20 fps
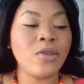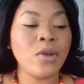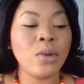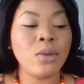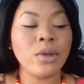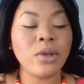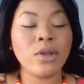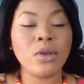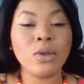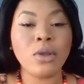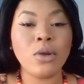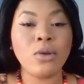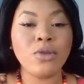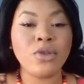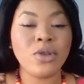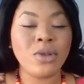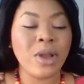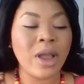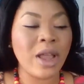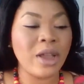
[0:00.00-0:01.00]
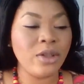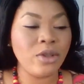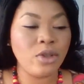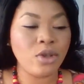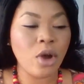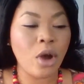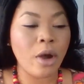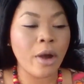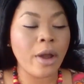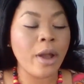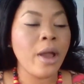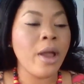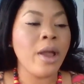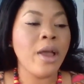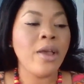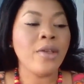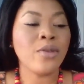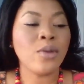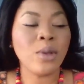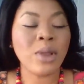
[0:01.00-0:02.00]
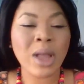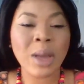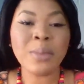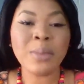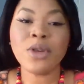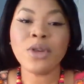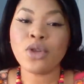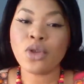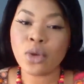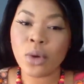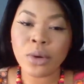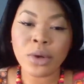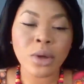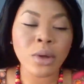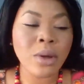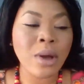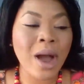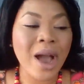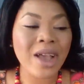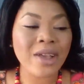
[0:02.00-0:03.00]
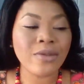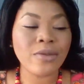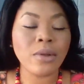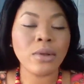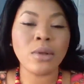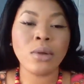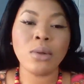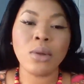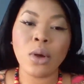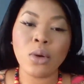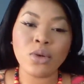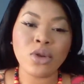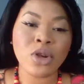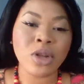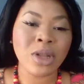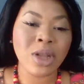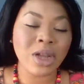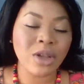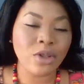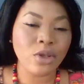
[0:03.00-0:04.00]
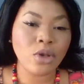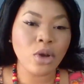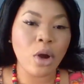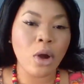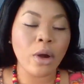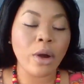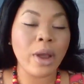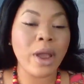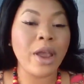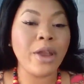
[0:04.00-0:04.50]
it's only the lotion and jar. So let me show you guys the lotion and jar.